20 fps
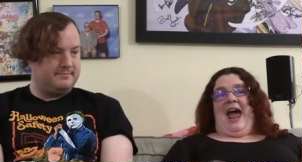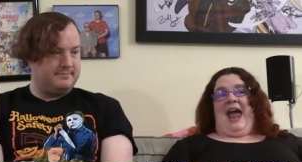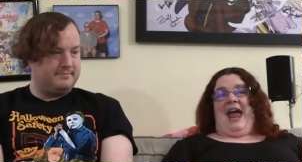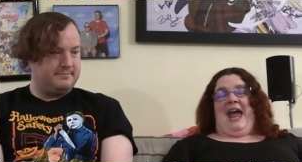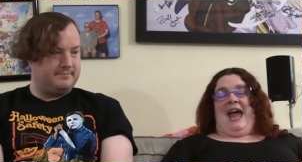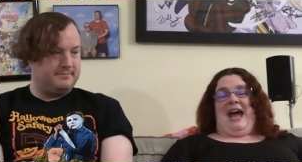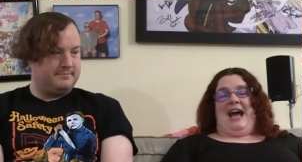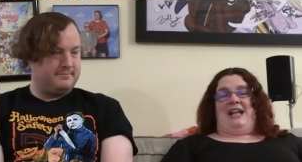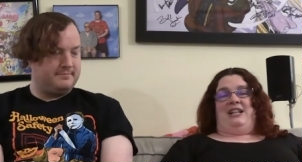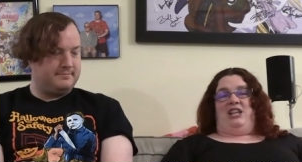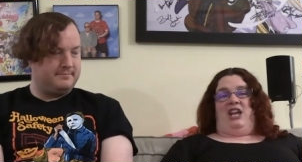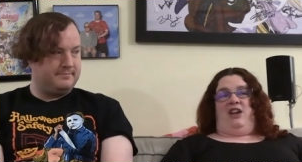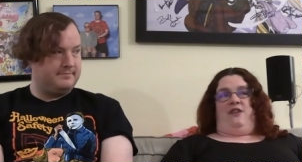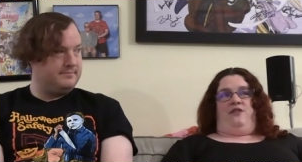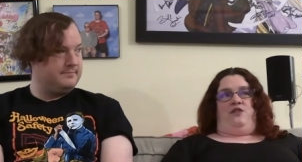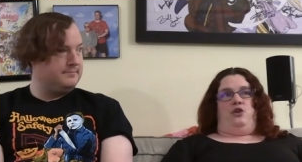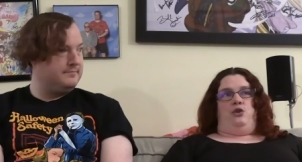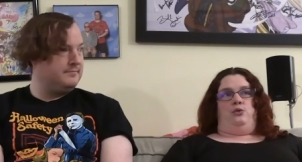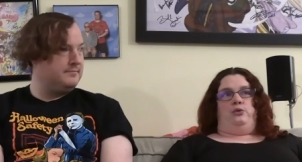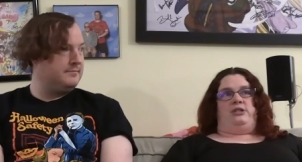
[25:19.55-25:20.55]
Speaker 1: And
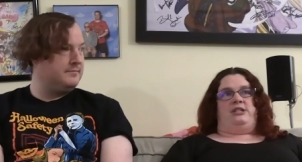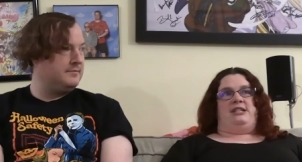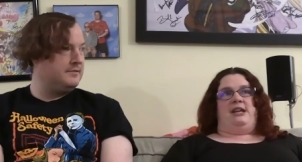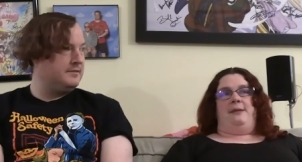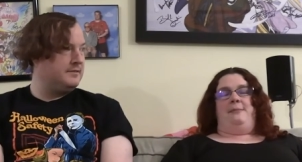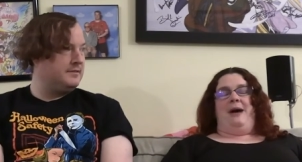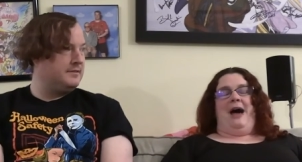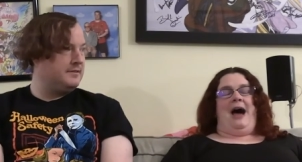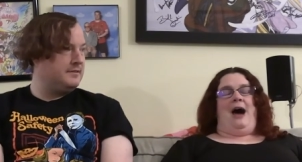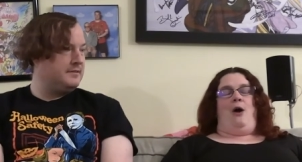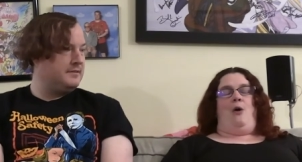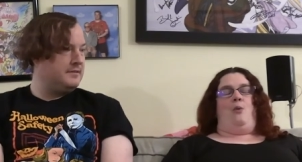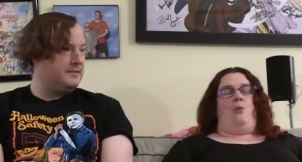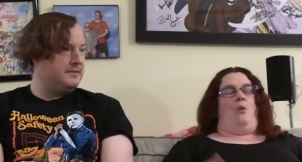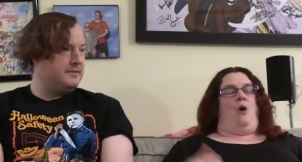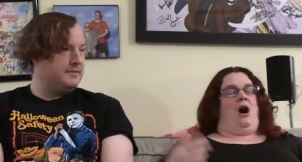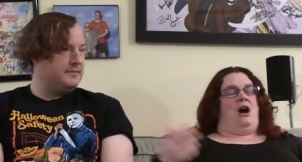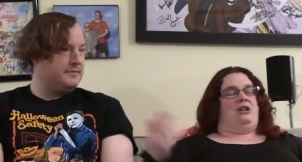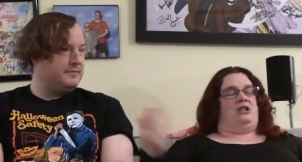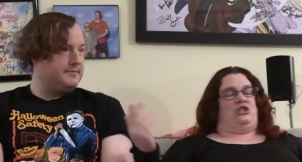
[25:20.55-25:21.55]
if you somehow
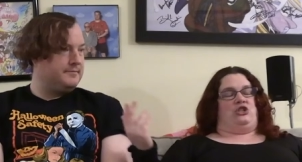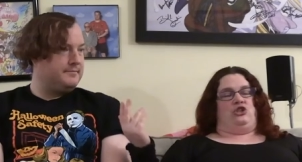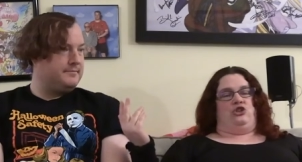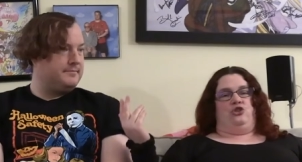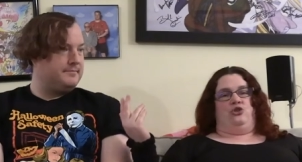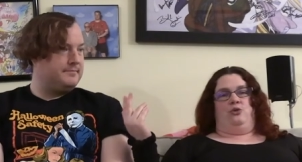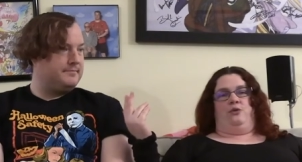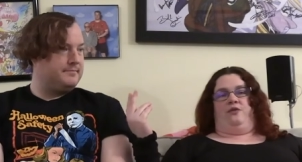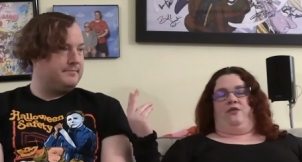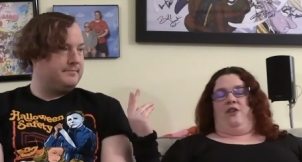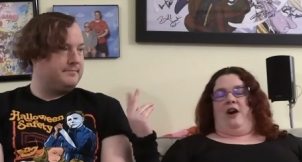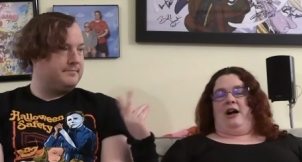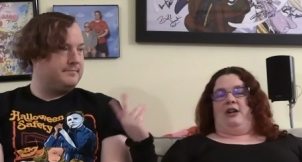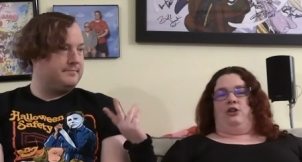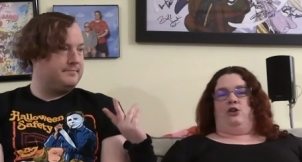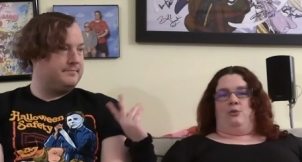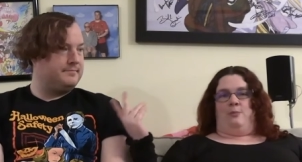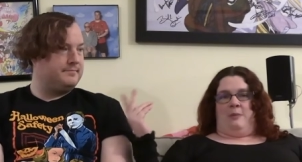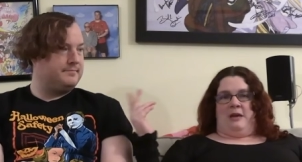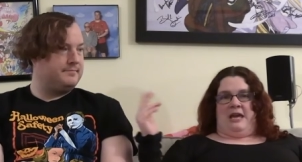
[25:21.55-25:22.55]
want to
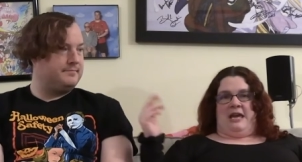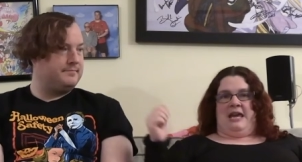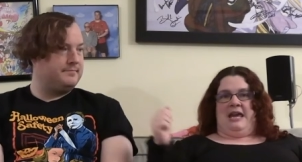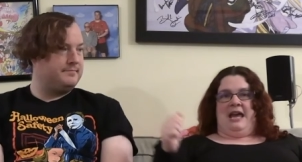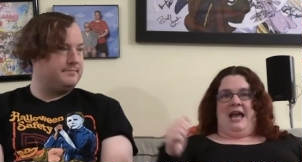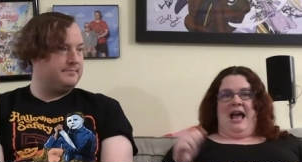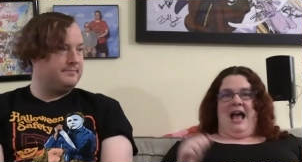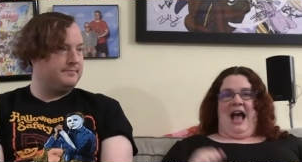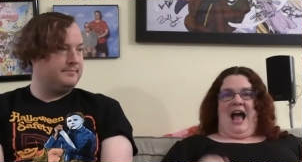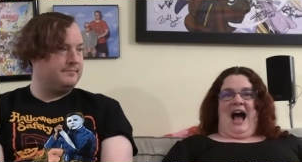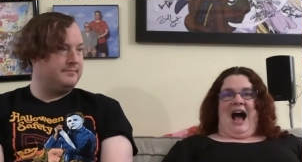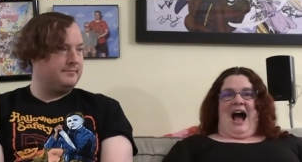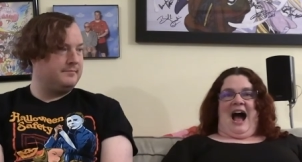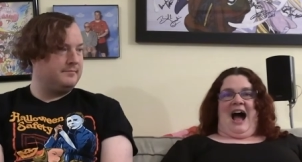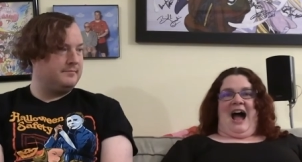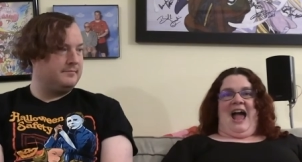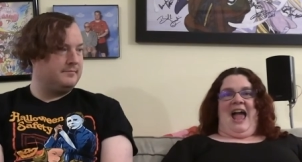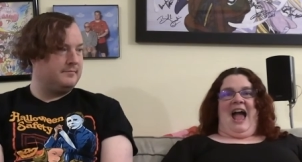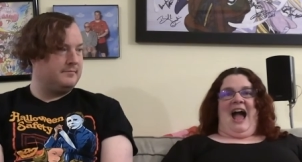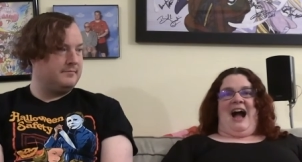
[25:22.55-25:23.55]
follow me,
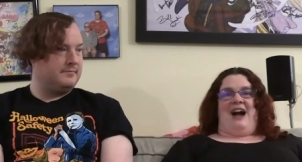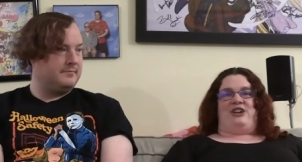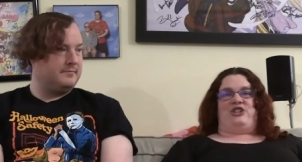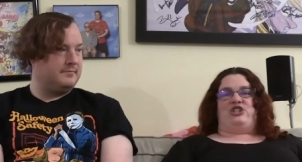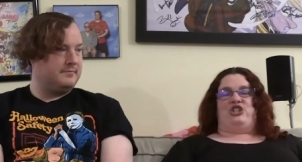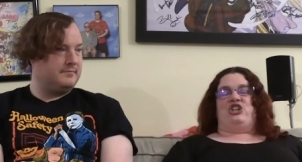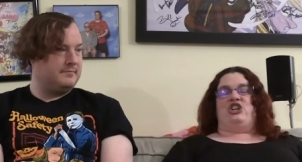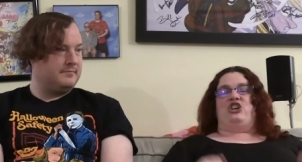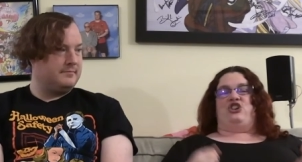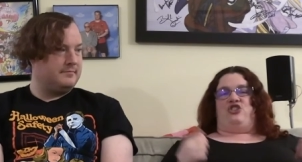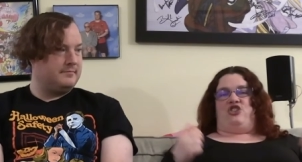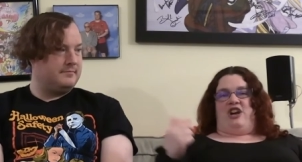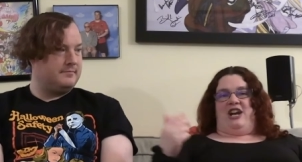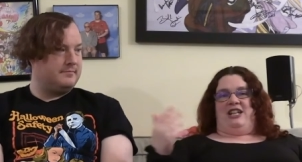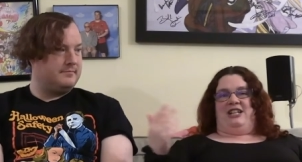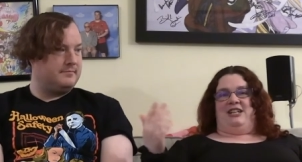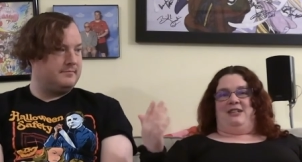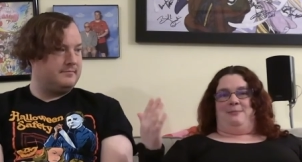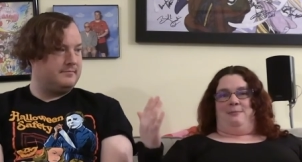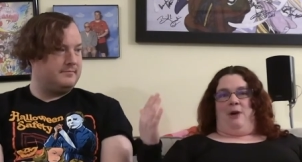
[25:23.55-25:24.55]
I actually
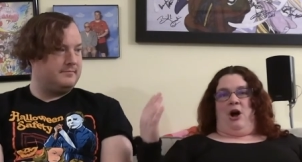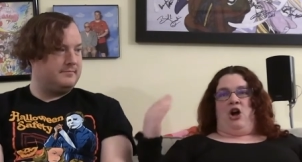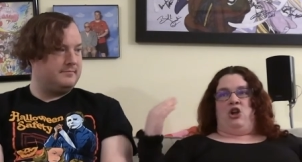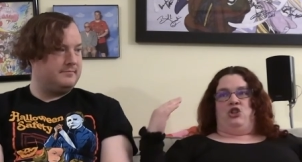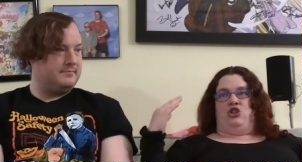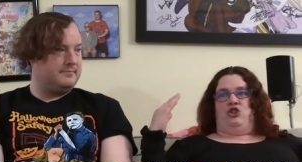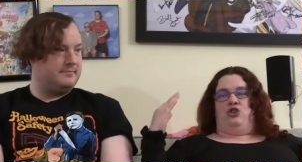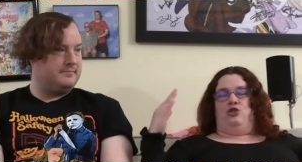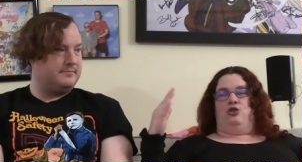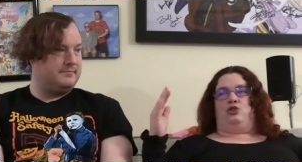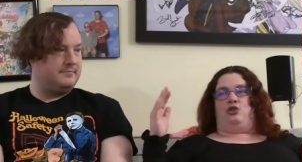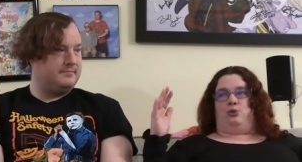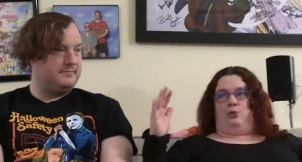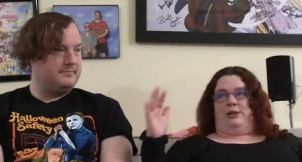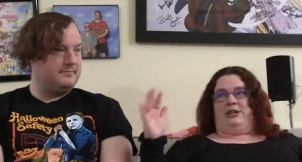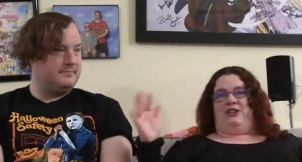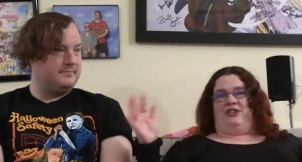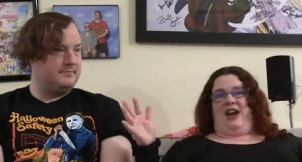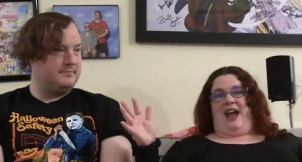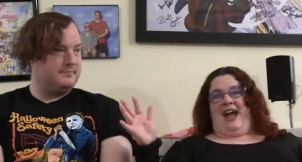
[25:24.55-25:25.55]
created a new
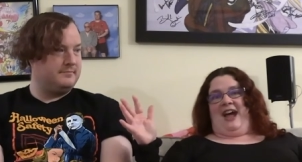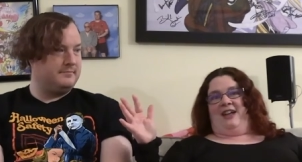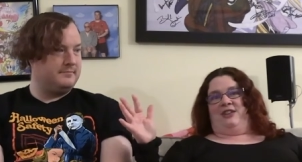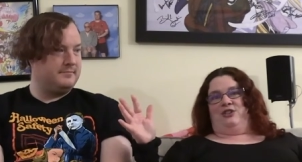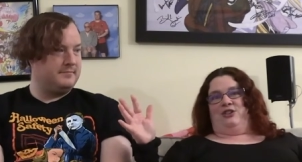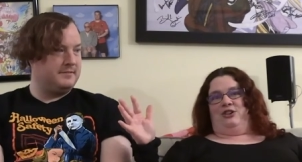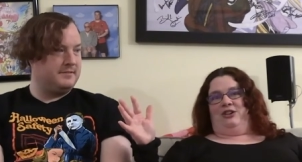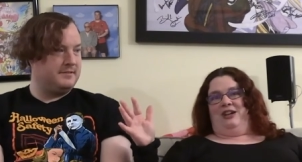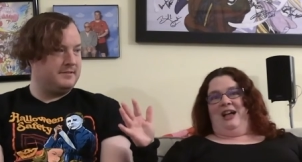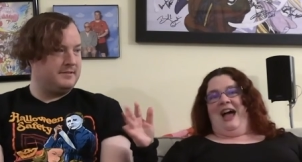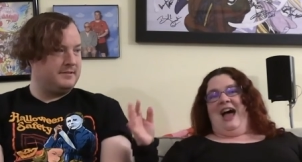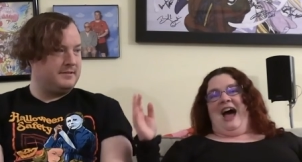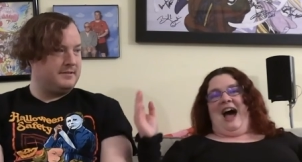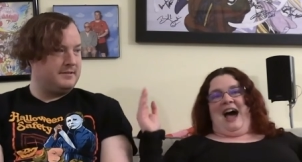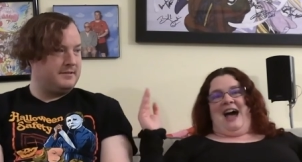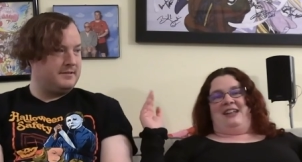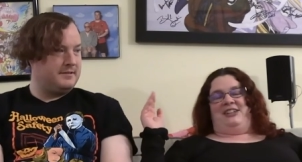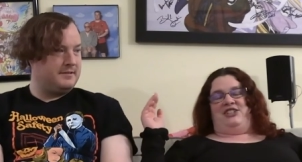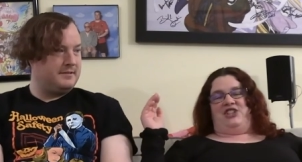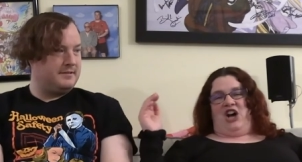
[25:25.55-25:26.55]
Twitter handle
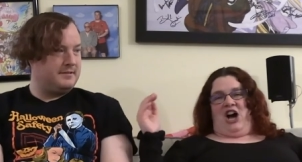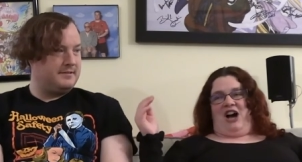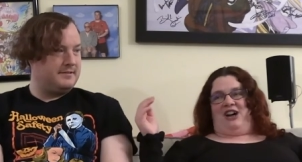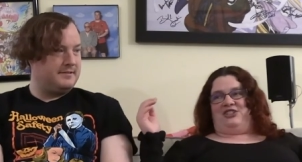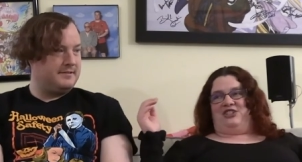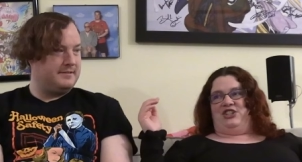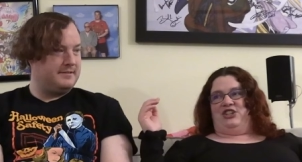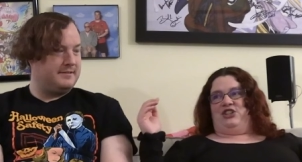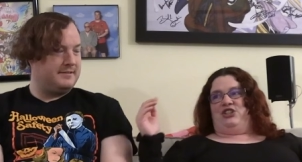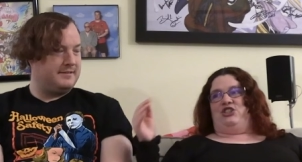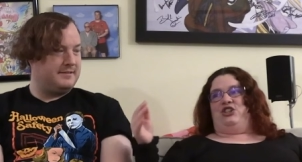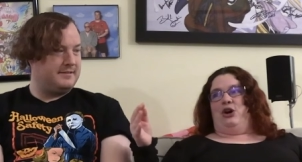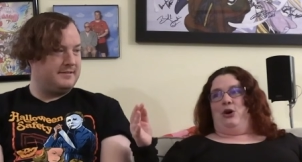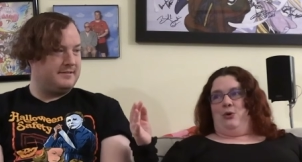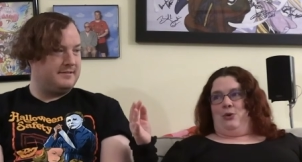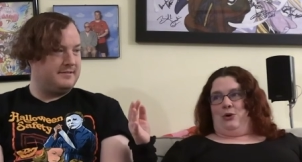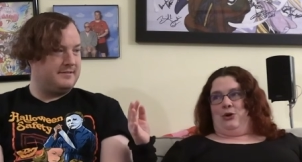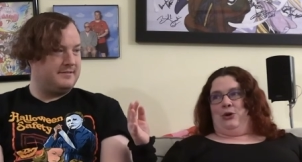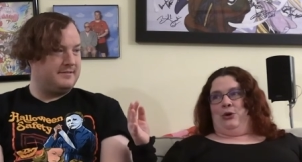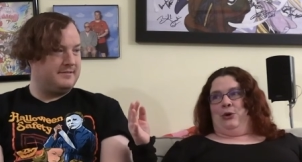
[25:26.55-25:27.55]
at Toxic
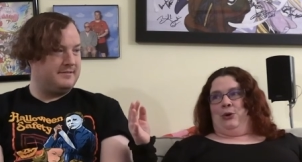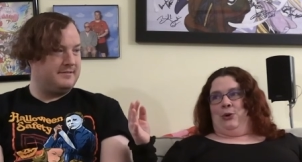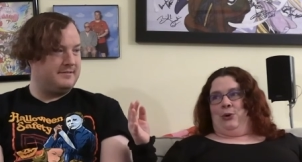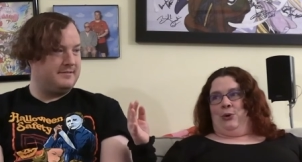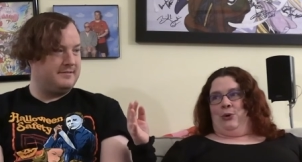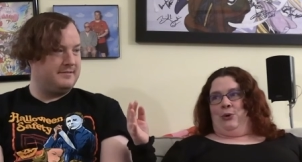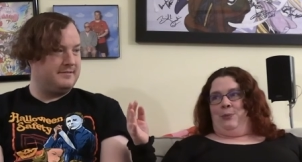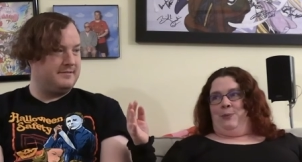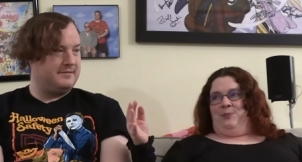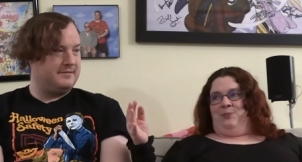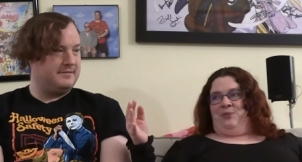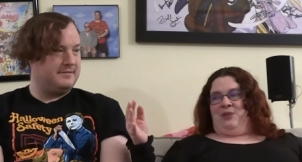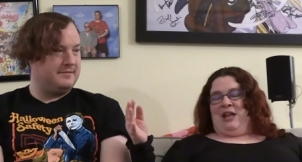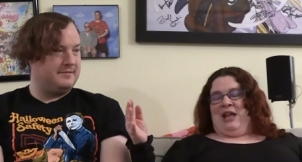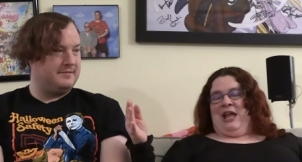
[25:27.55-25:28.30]
Toku